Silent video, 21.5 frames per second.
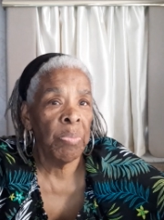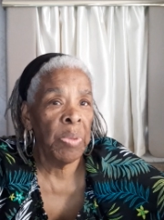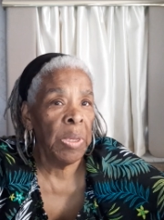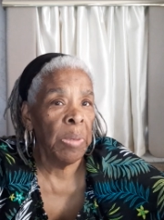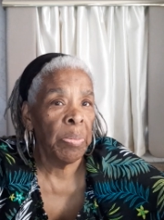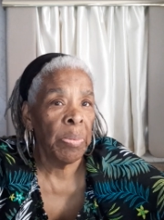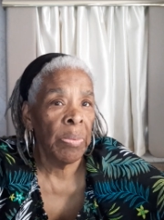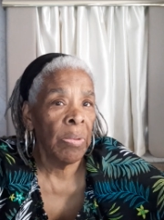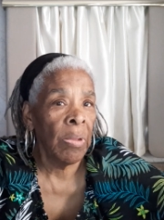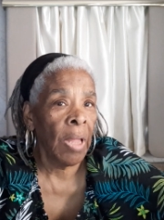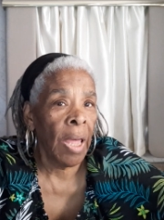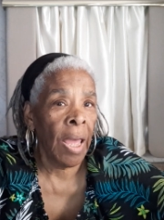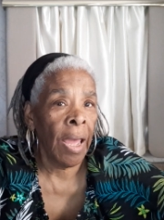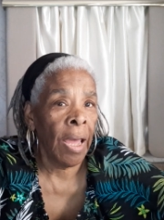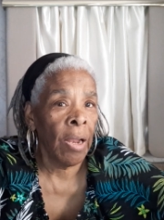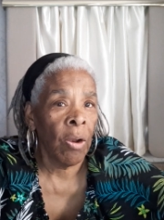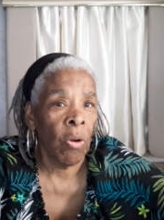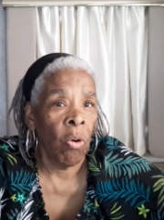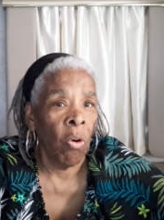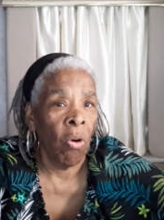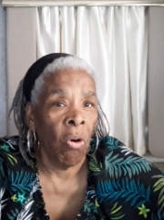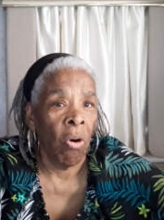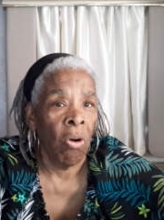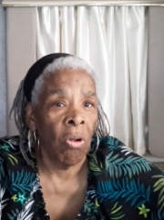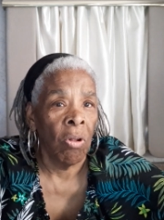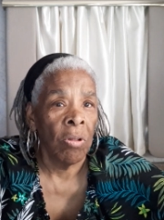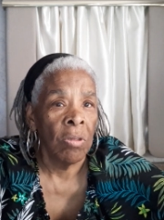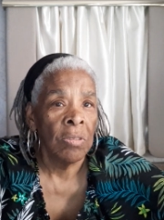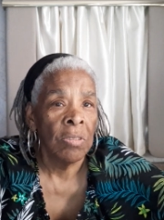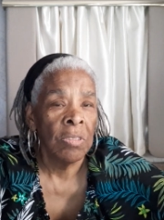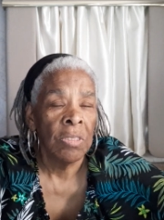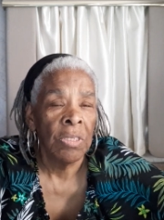people at
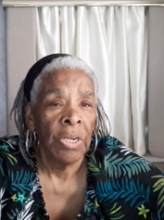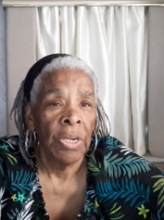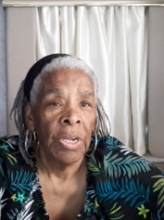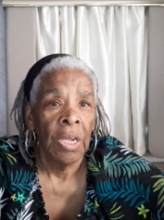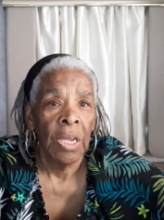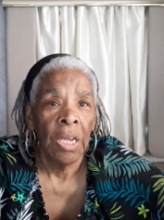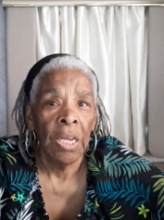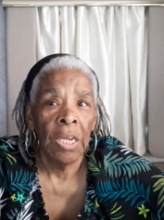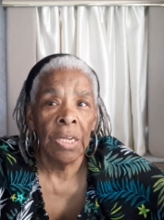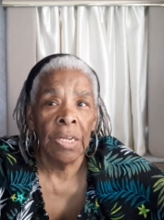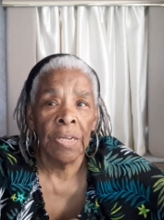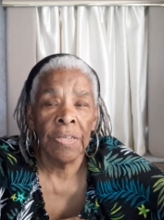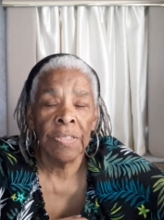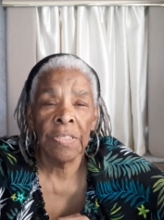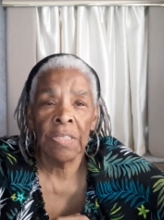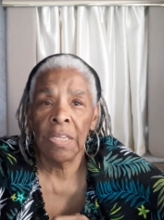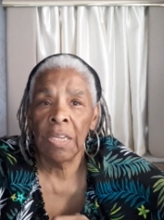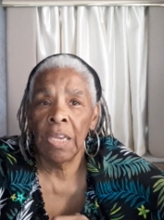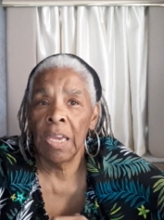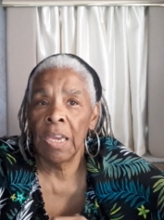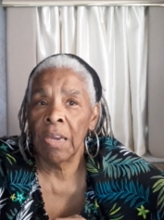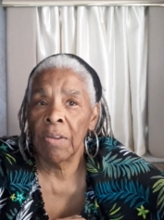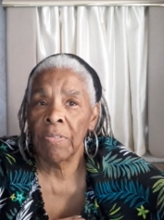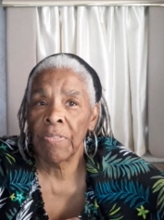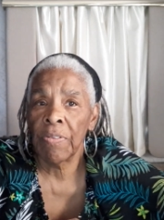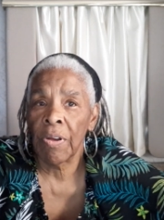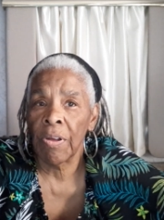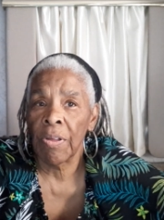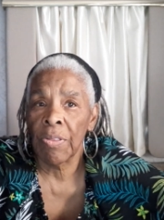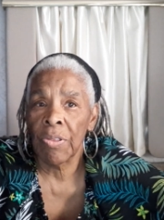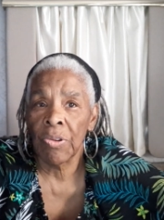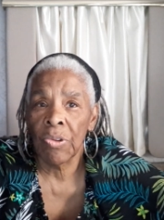all. He doesn't care for
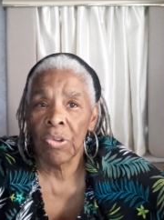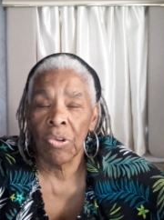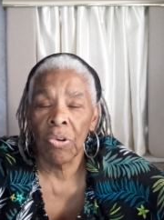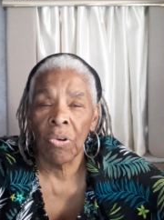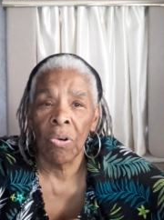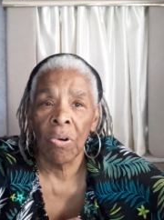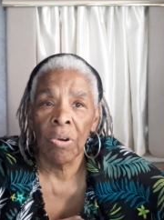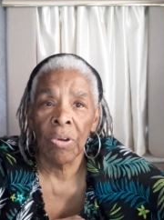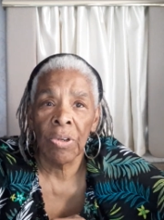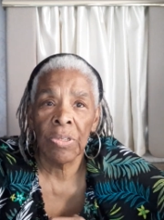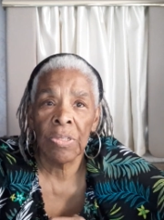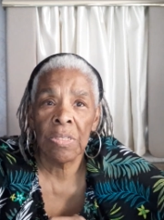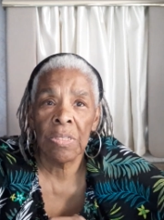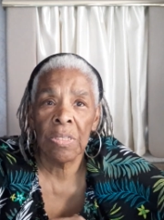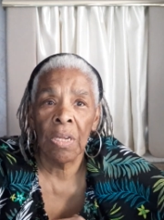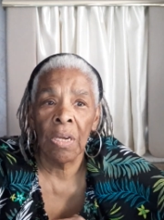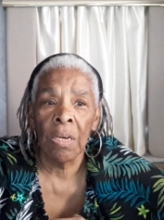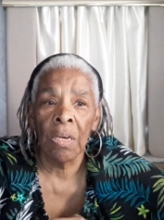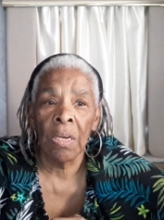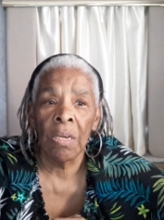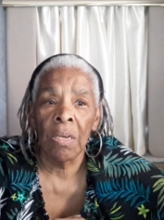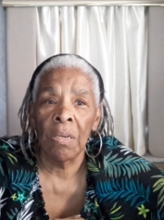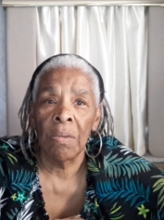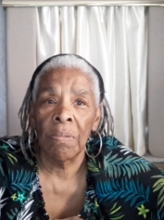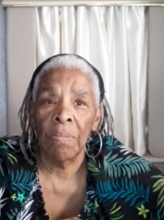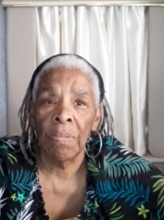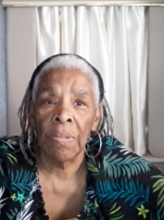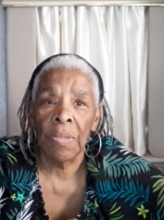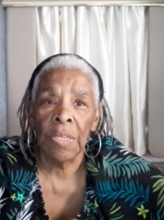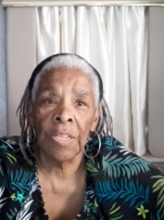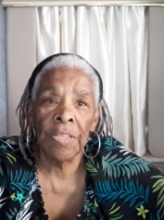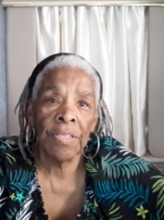other dogs.
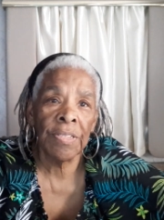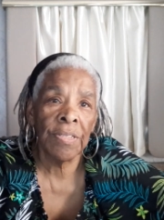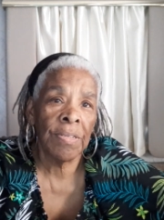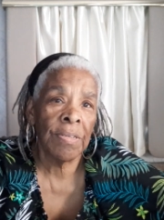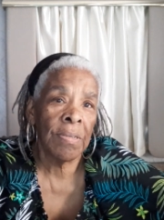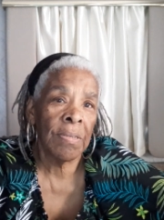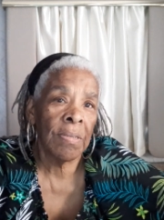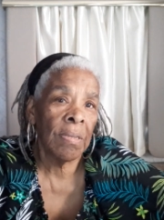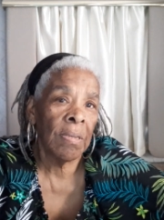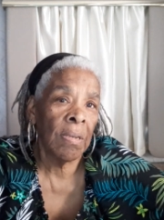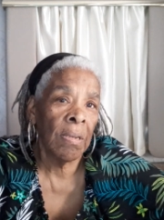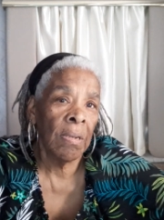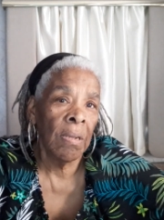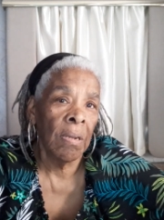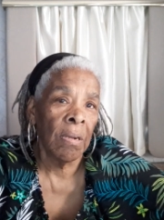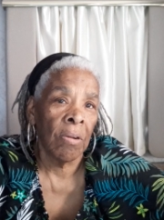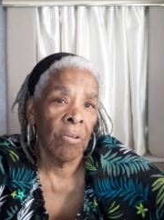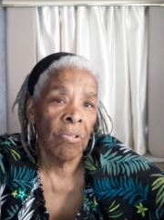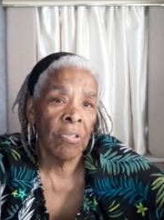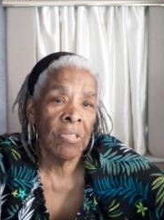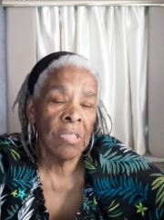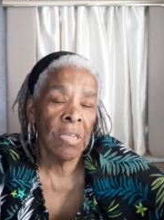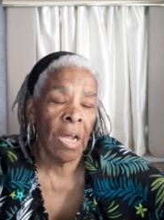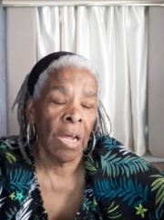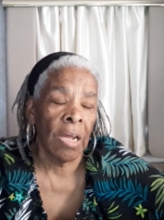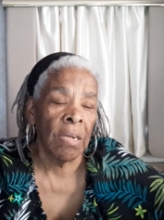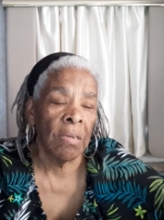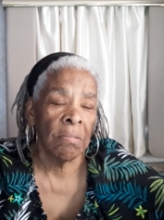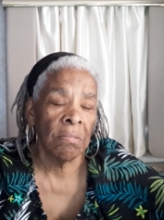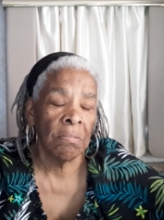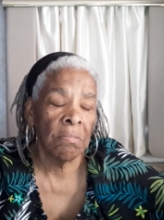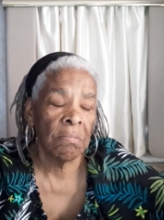This, you know, it's
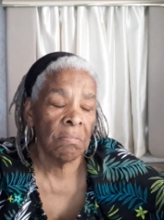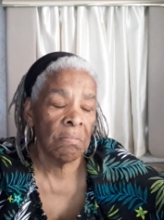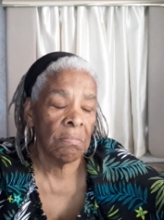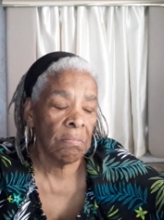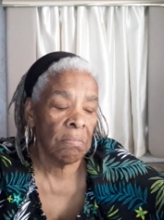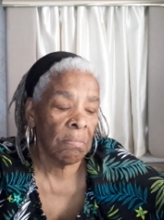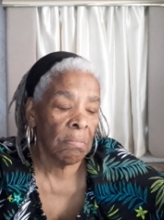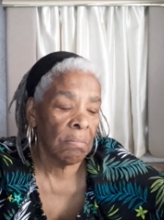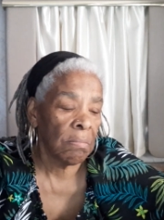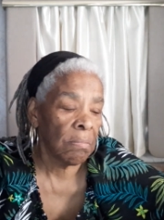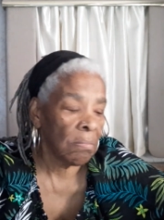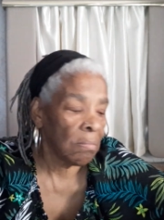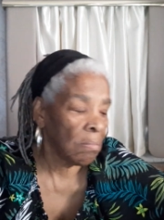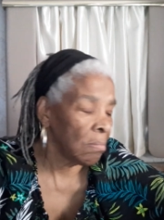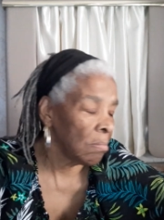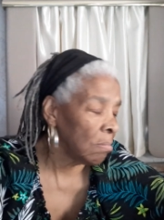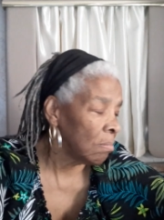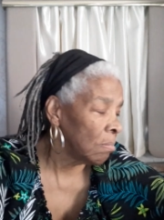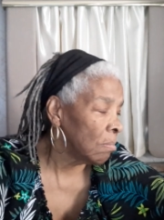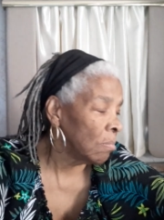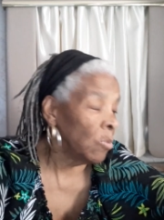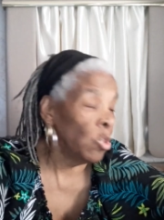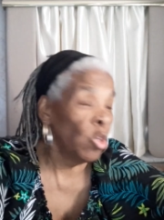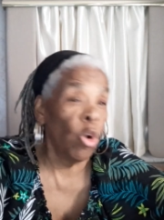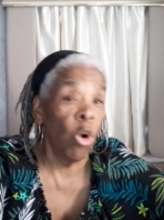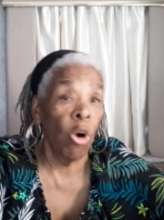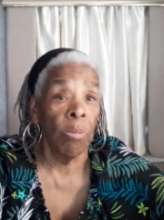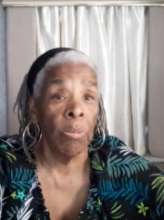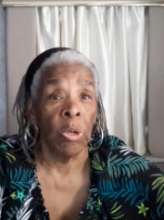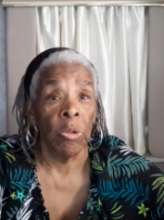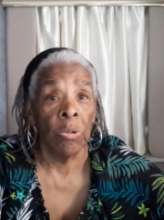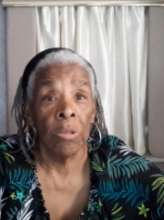not
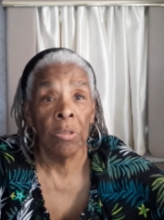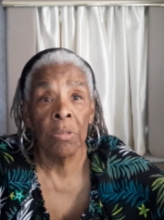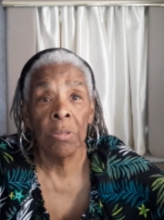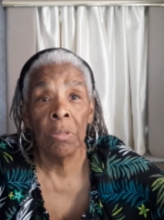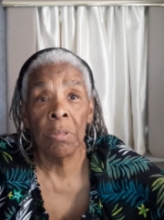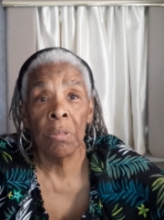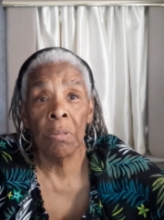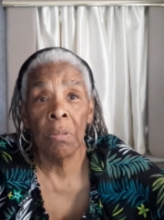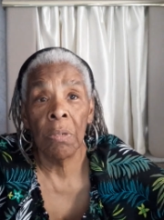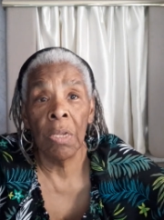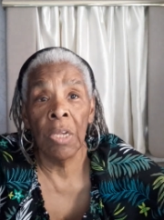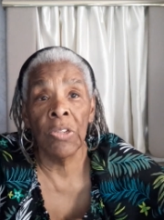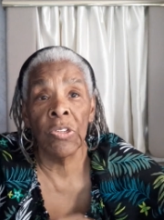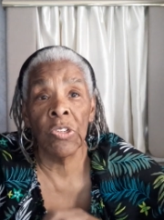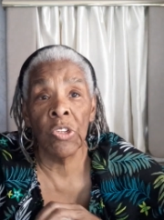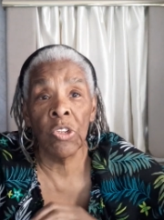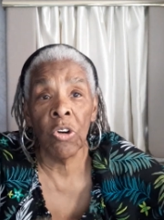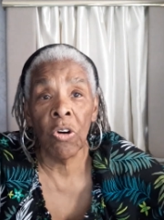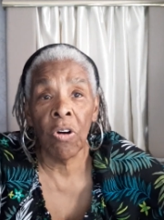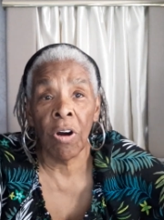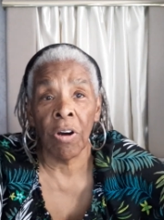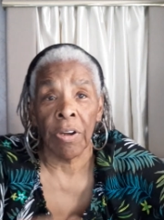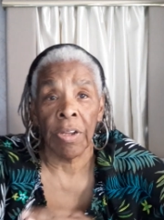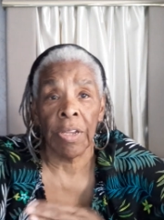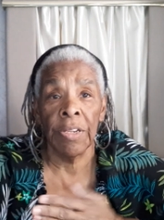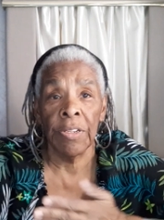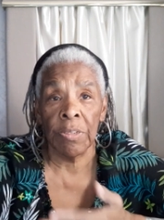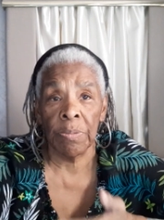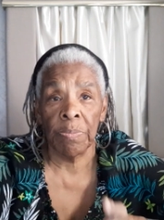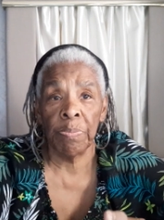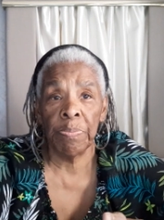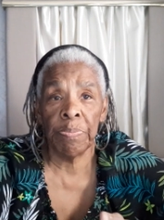normal. He's a dog.
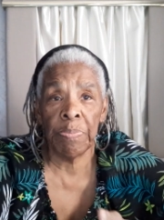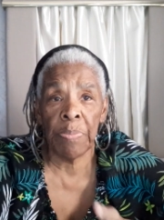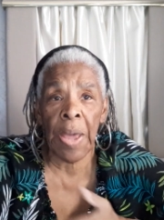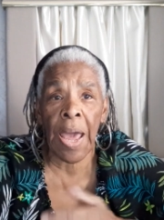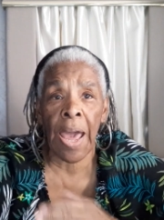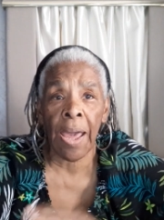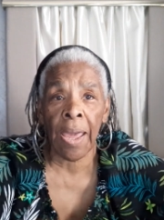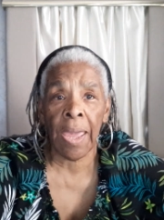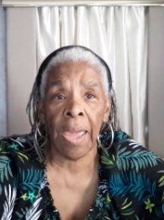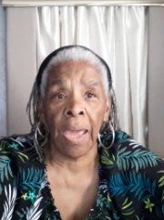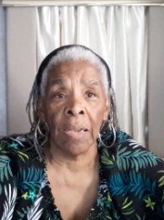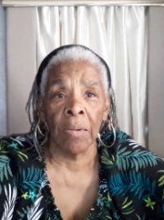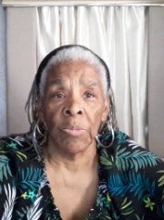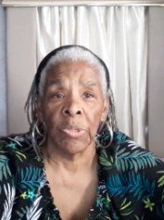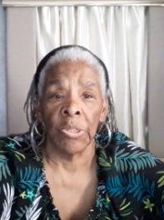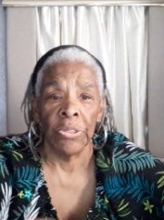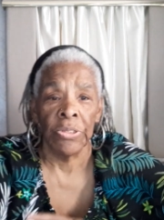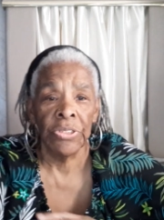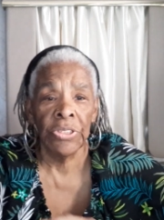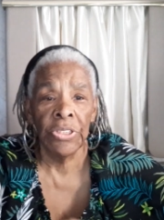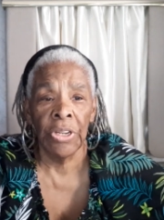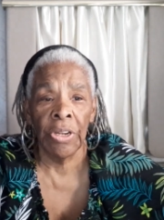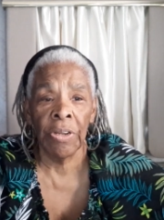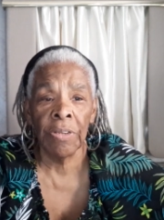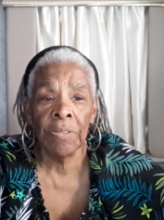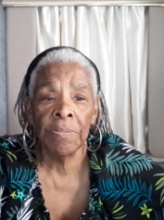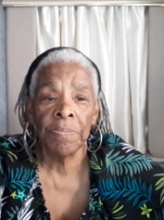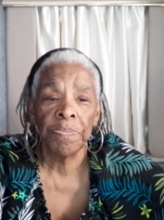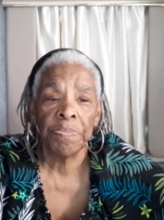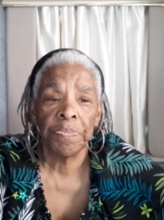He's a pack animal, you know.